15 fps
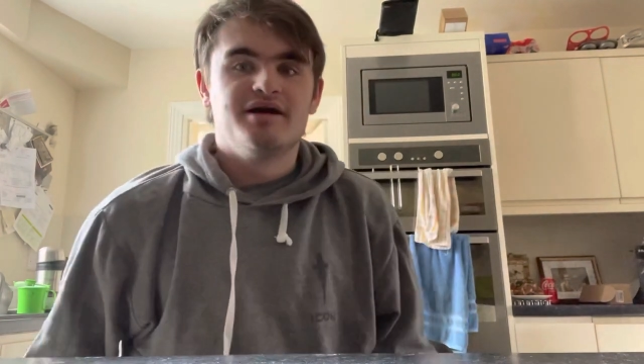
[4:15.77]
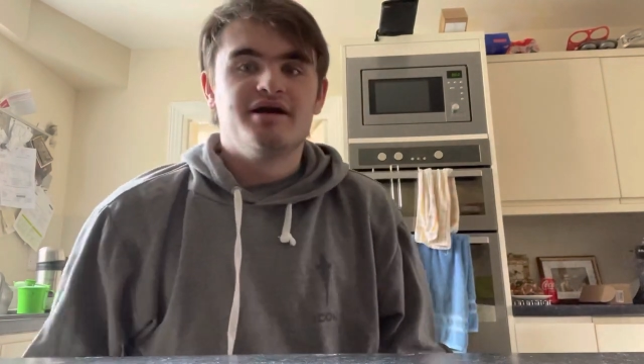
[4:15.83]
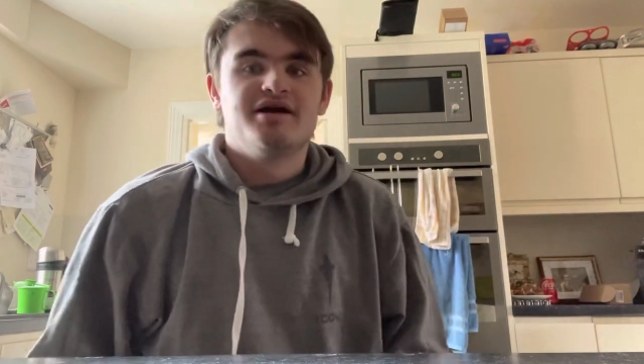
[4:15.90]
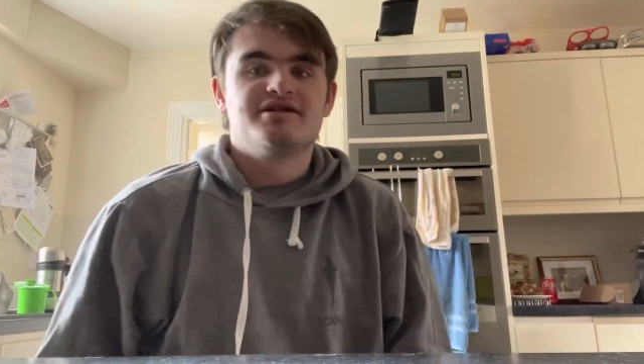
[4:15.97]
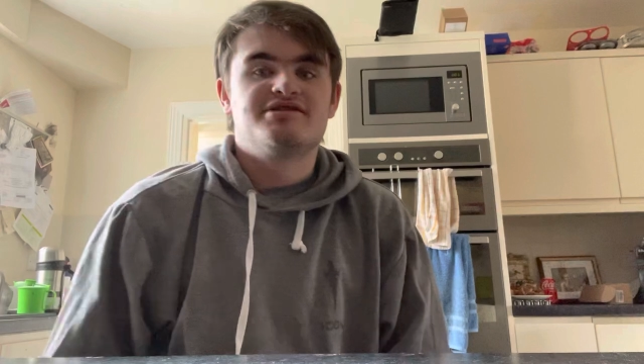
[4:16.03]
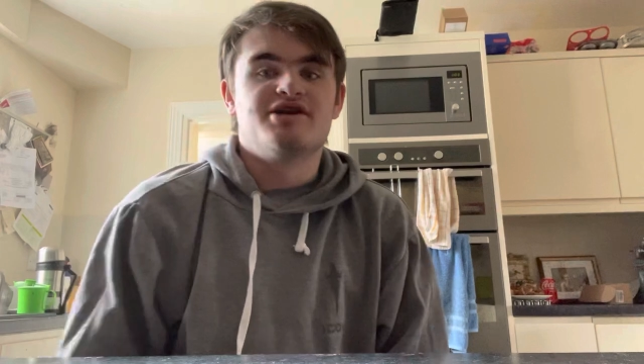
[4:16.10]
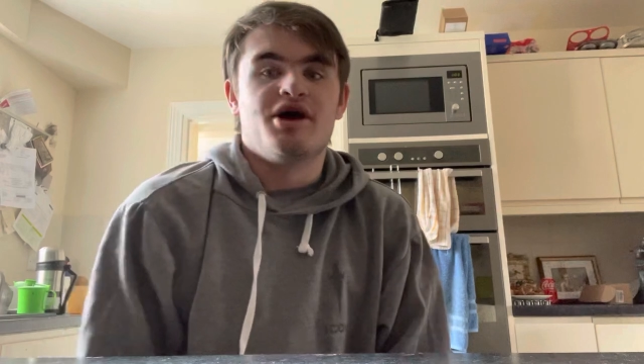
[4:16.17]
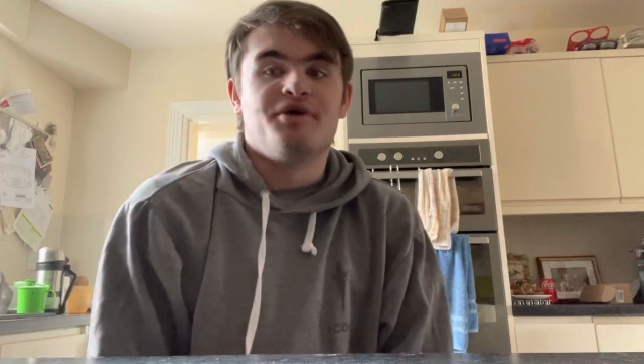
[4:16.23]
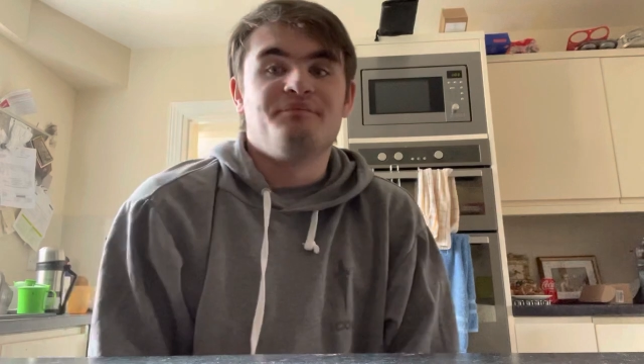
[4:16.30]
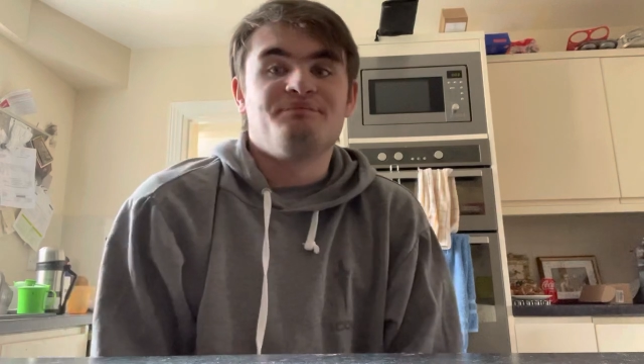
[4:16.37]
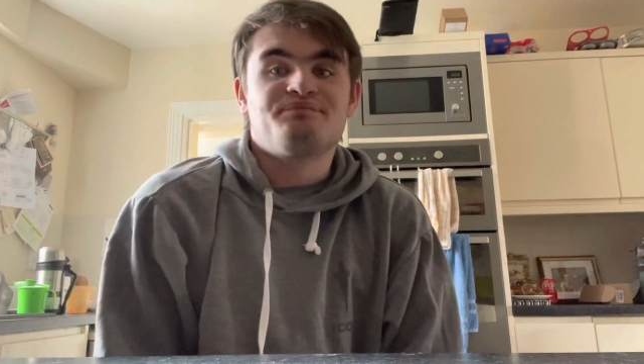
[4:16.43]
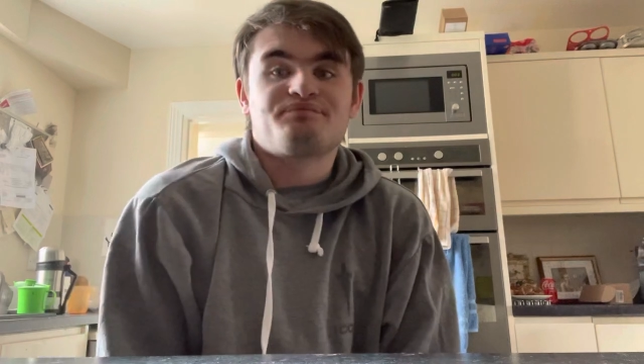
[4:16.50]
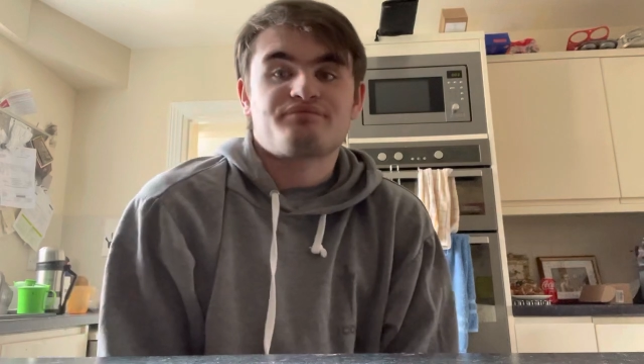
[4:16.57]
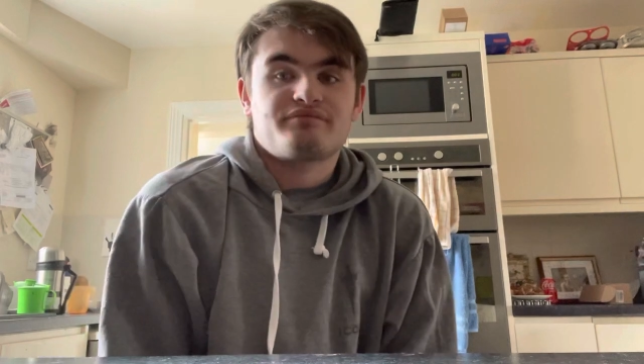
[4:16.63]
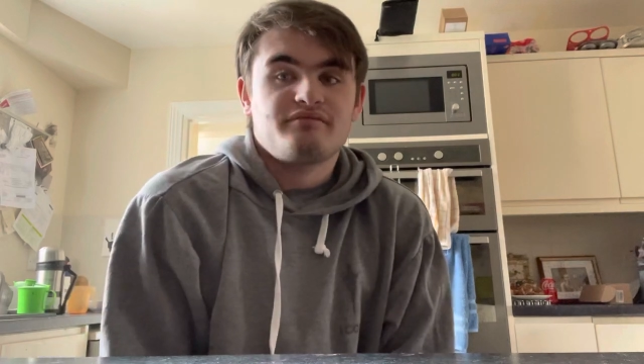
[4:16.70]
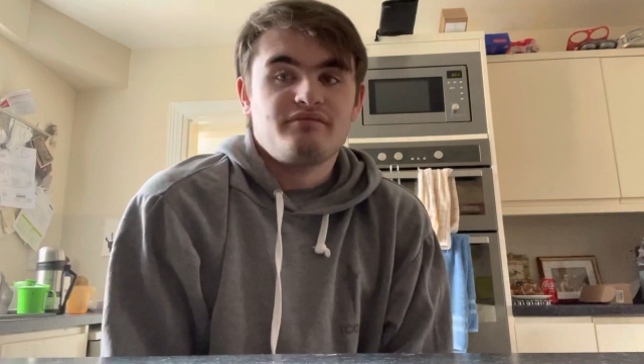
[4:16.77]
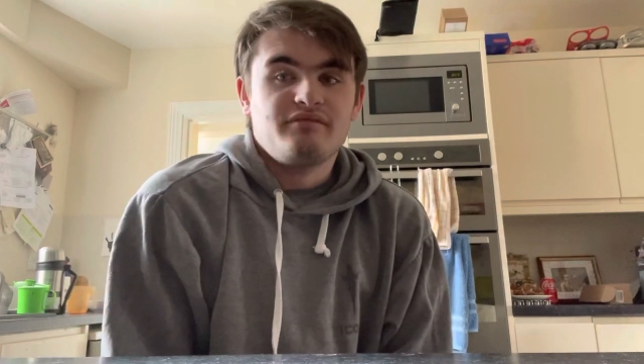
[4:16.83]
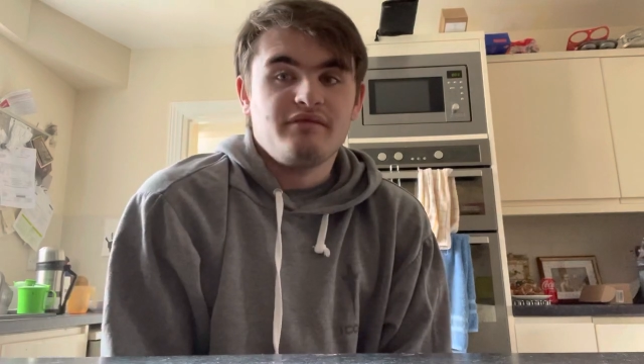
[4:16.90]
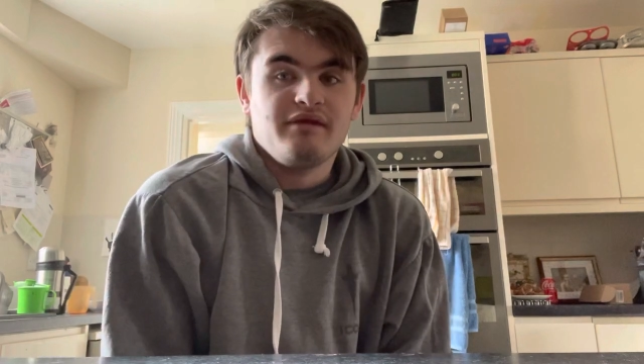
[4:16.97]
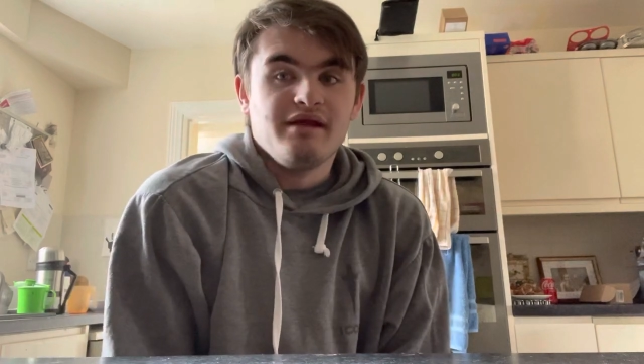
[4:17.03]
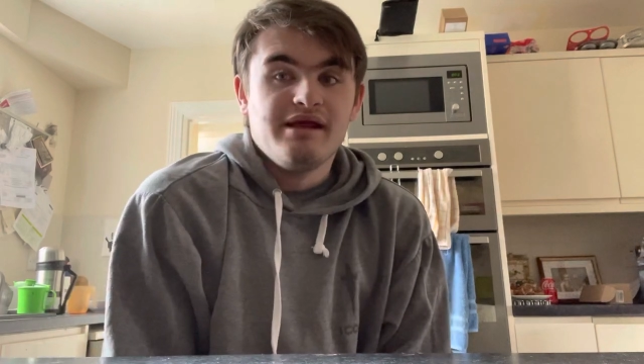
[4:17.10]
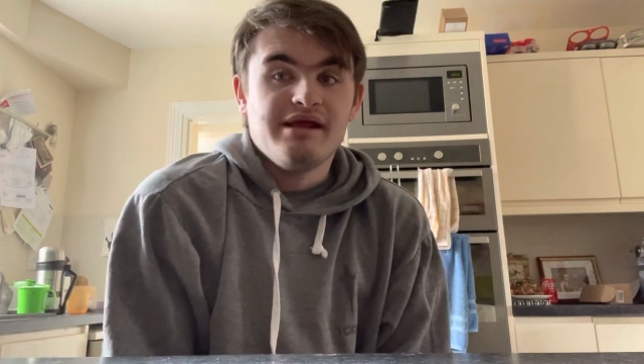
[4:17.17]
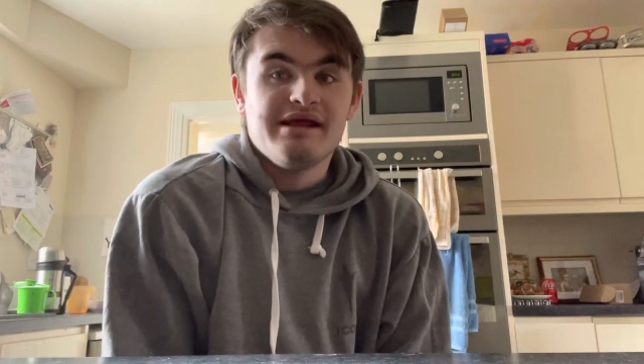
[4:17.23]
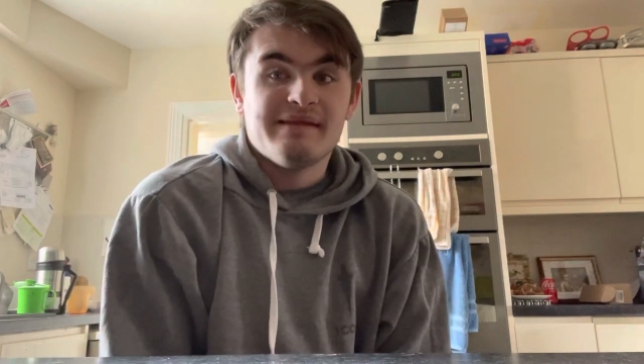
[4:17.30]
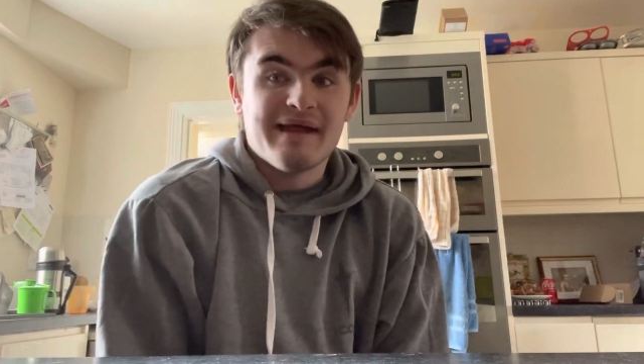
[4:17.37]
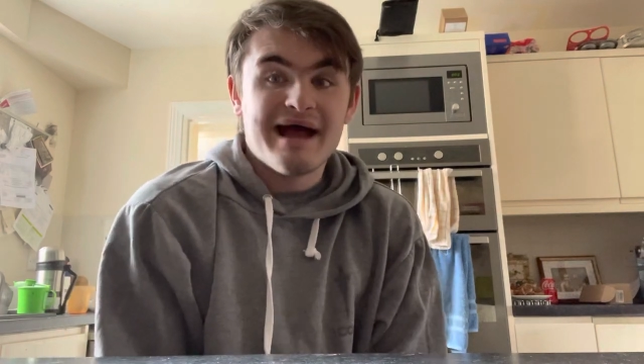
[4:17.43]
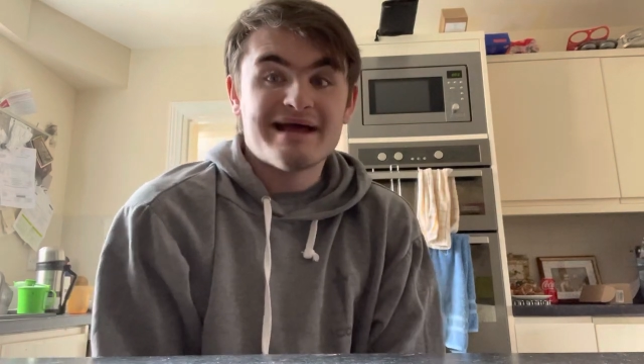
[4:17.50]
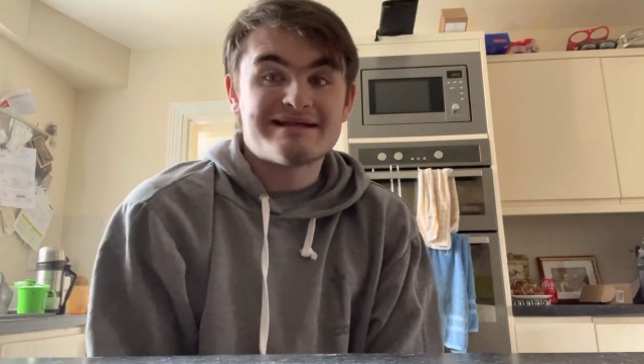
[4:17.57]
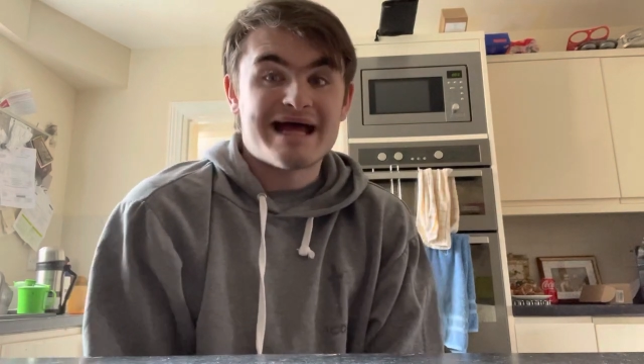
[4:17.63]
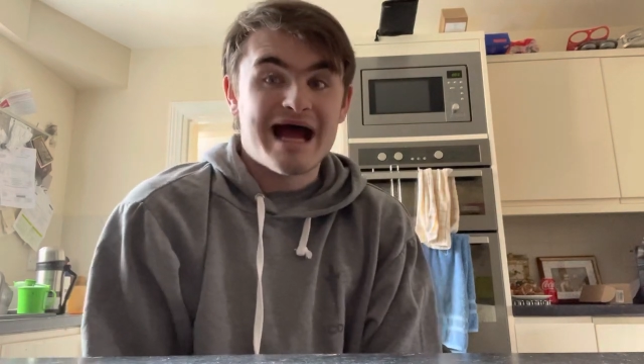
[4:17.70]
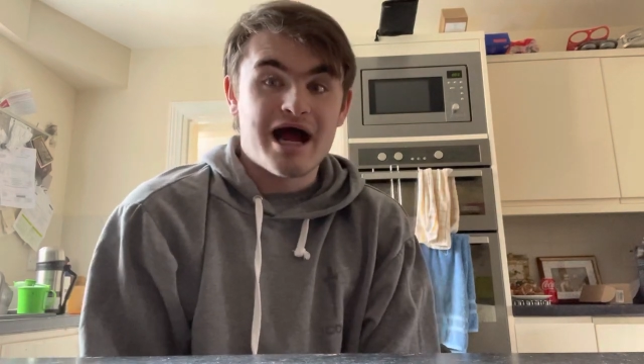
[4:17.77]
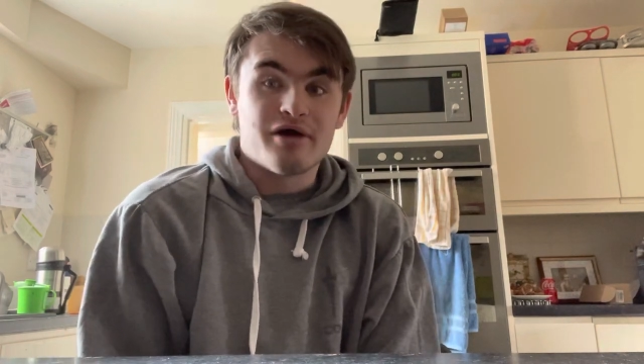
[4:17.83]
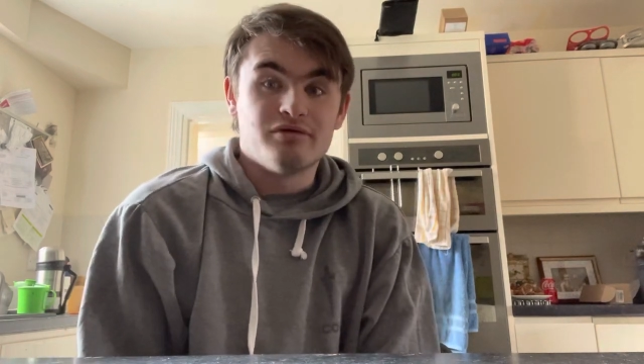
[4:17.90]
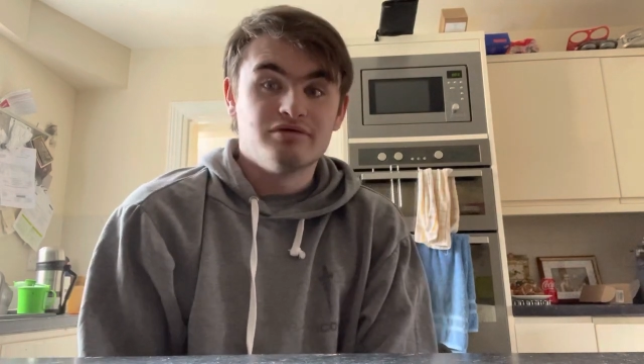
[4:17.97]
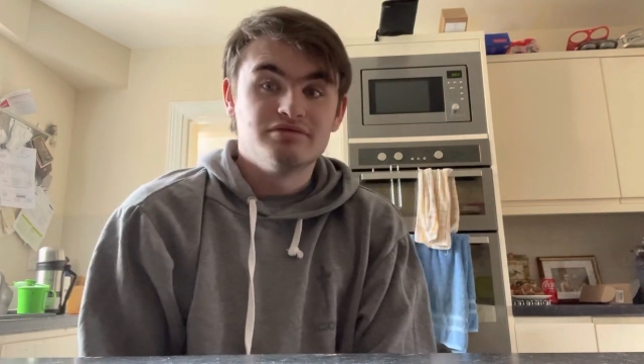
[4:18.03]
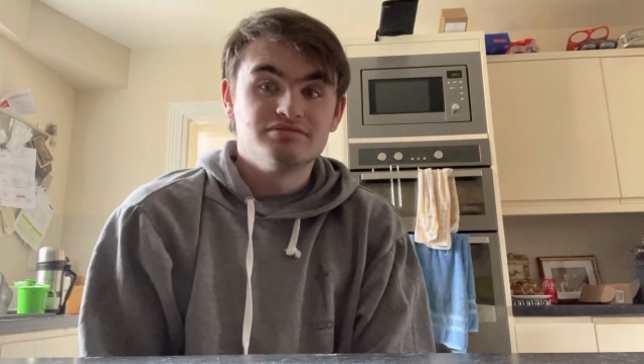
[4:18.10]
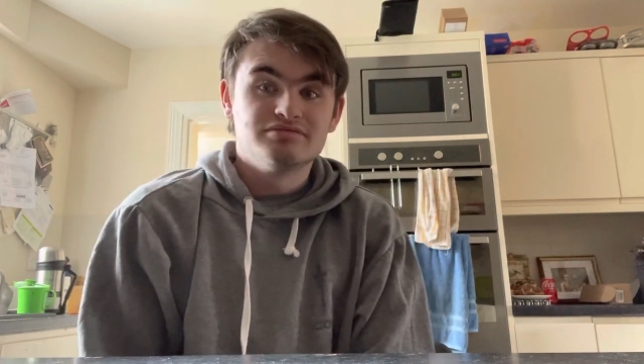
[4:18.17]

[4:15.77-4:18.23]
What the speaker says: So yeah, that is how